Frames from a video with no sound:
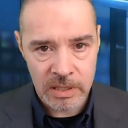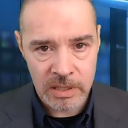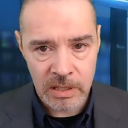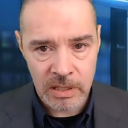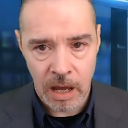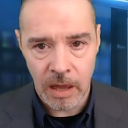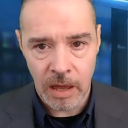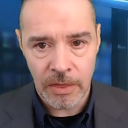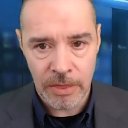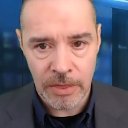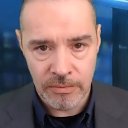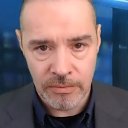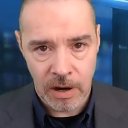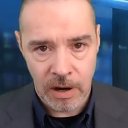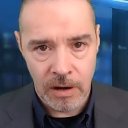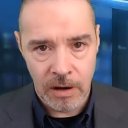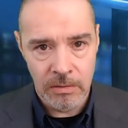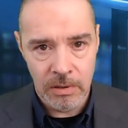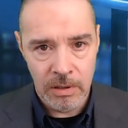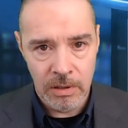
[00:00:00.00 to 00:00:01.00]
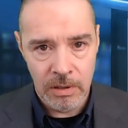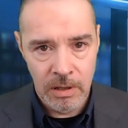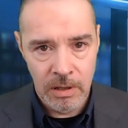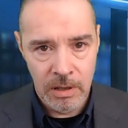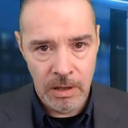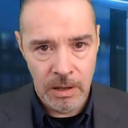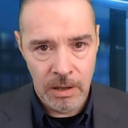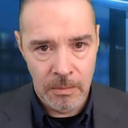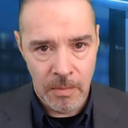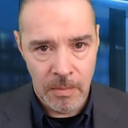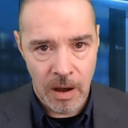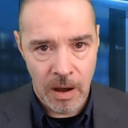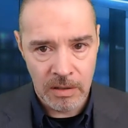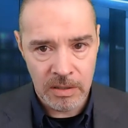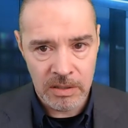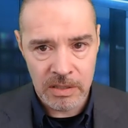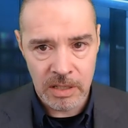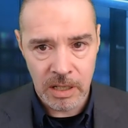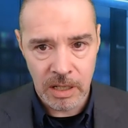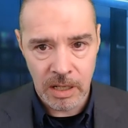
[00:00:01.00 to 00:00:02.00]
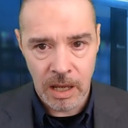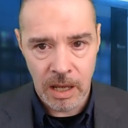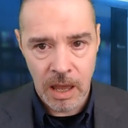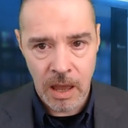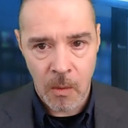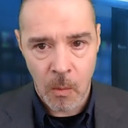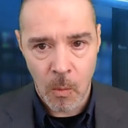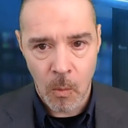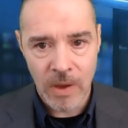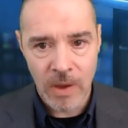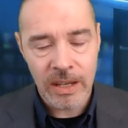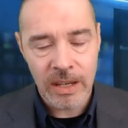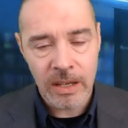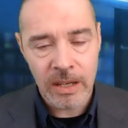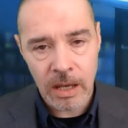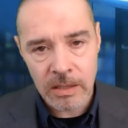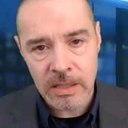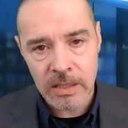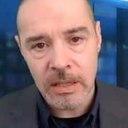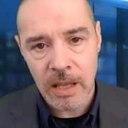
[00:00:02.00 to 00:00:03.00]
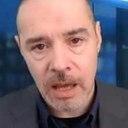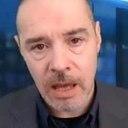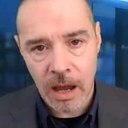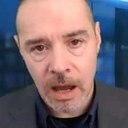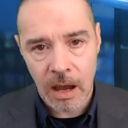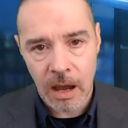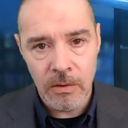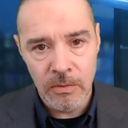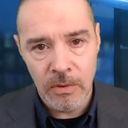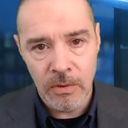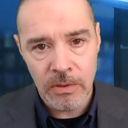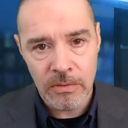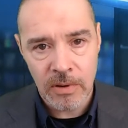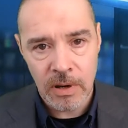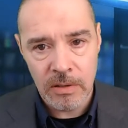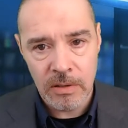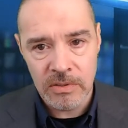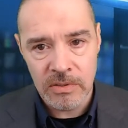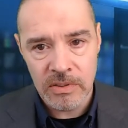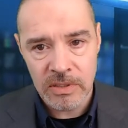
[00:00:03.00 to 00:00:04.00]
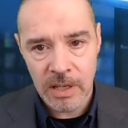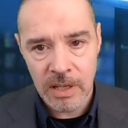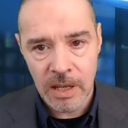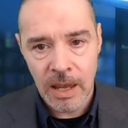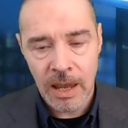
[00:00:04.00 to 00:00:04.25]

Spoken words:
Cutthroat marketing, where they're cutting their own throats.